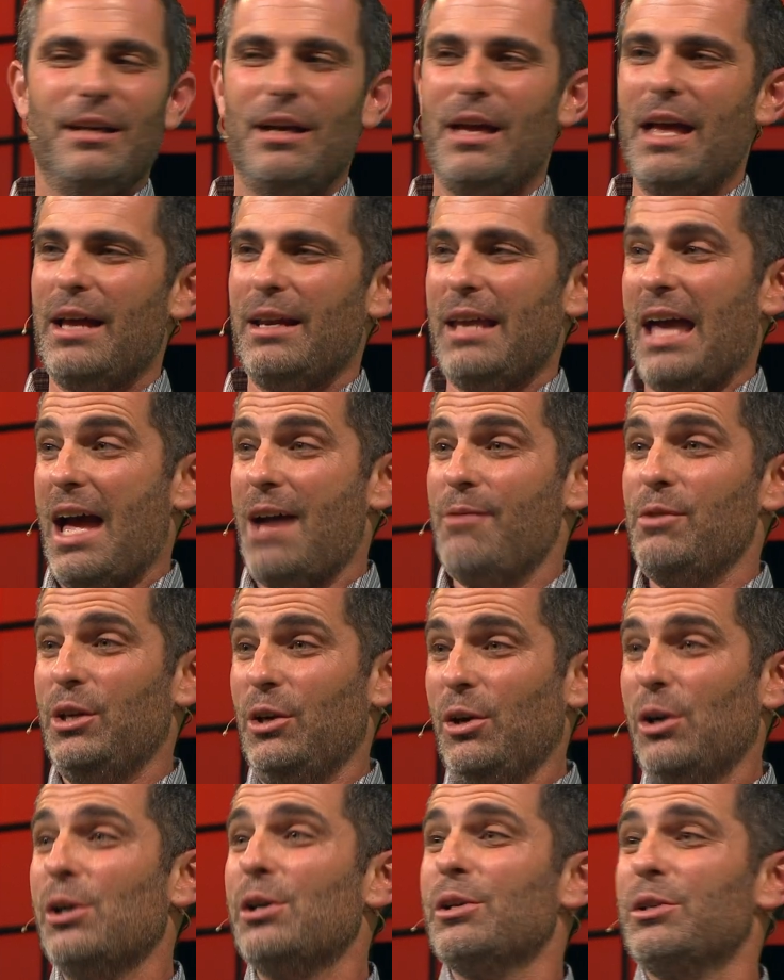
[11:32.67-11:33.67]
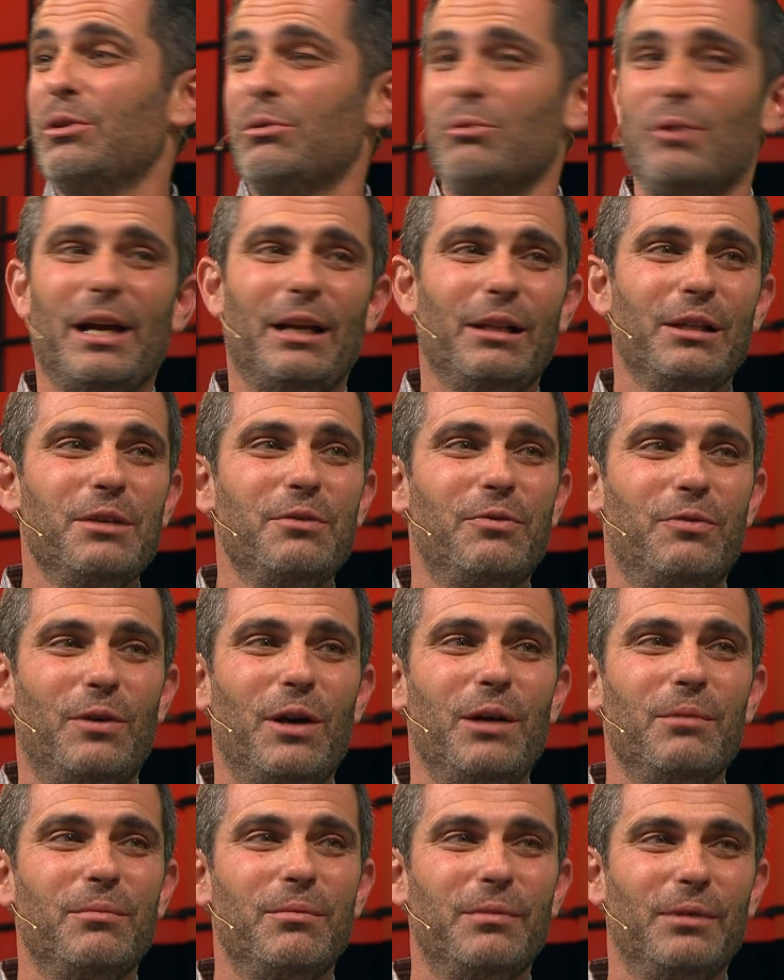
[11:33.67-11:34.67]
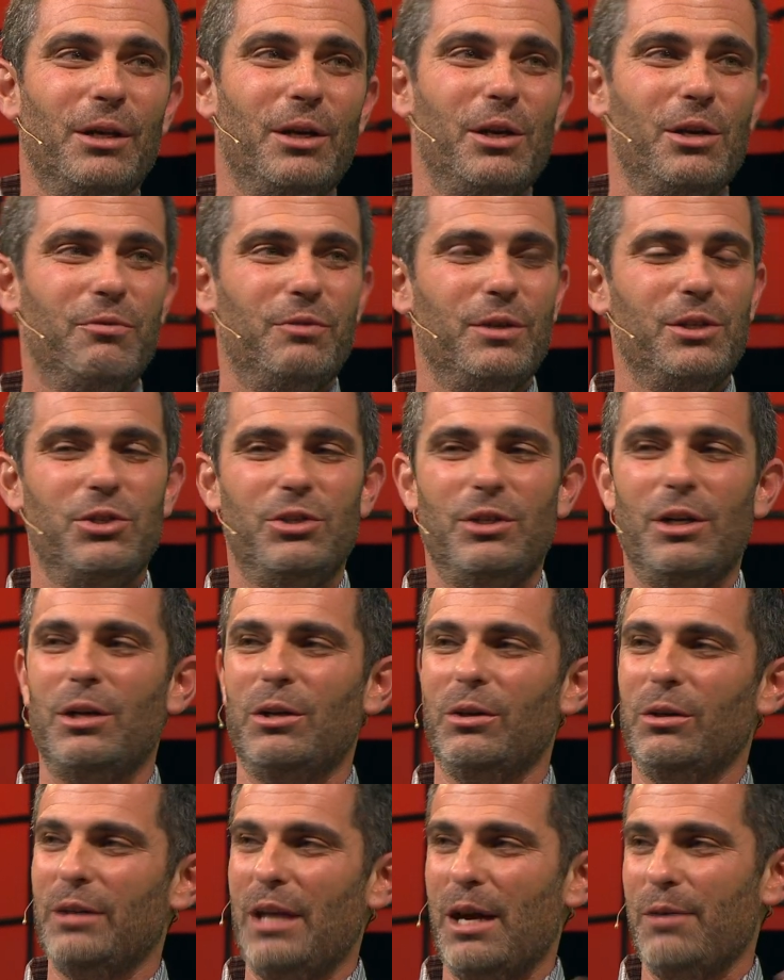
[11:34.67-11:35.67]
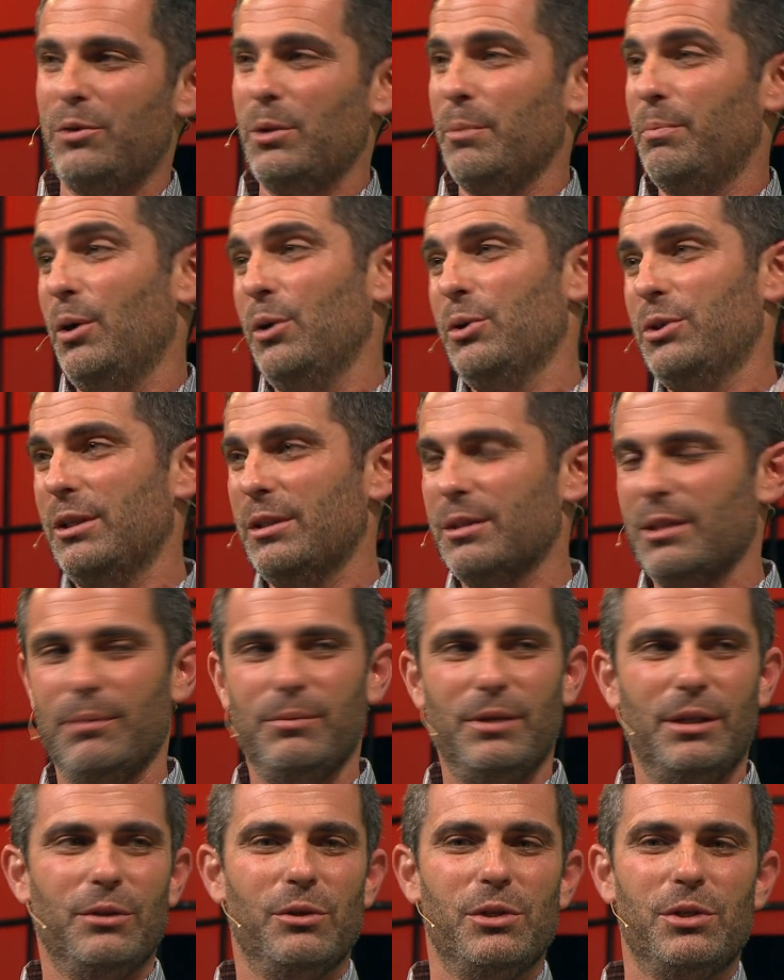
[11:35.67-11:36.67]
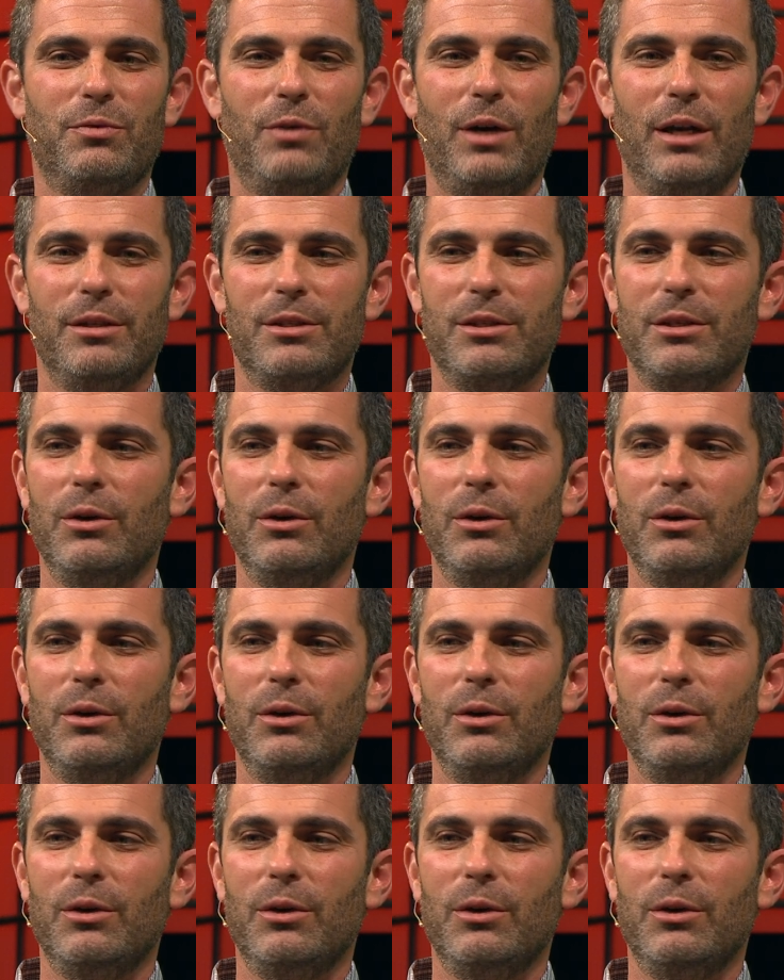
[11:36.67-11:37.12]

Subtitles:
at having heard directly from Larry Fitzgerald after posting something to his friends.